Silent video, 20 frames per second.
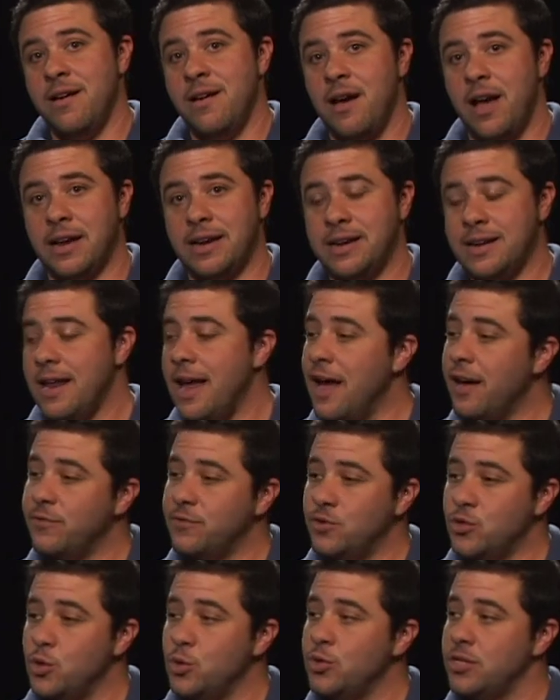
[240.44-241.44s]
I didn't
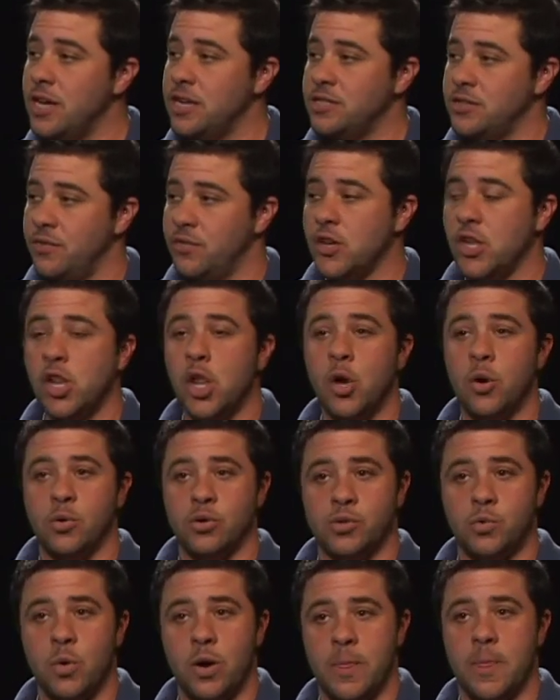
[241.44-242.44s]
have two sets of
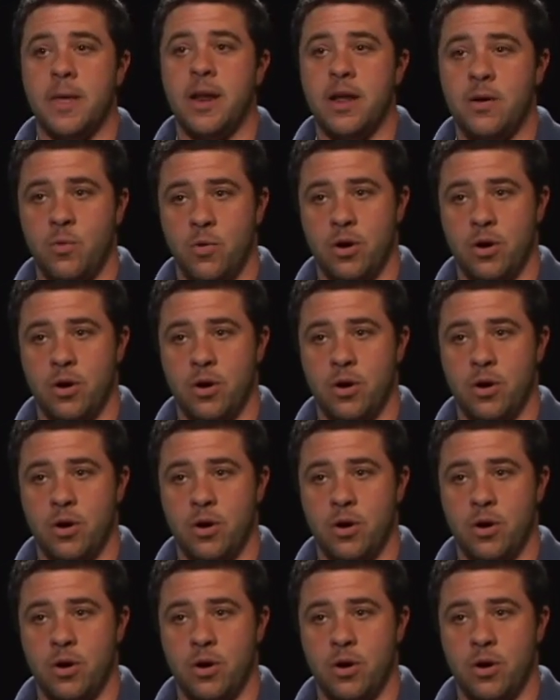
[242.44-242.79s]
clothes, one that I